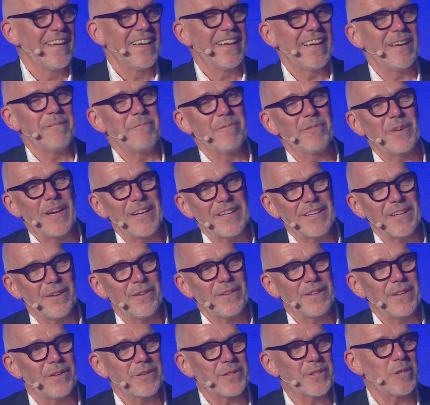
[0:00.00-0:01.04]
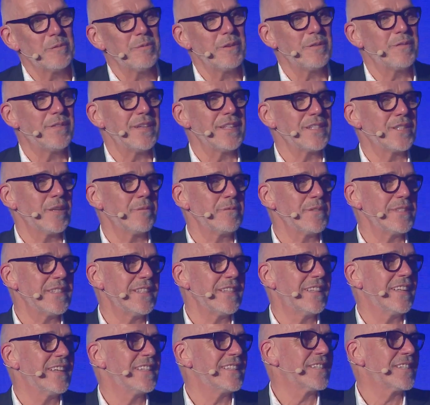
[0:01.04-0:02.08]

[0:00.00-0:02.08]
Right now, the Oktoberfest. Obviously, there's a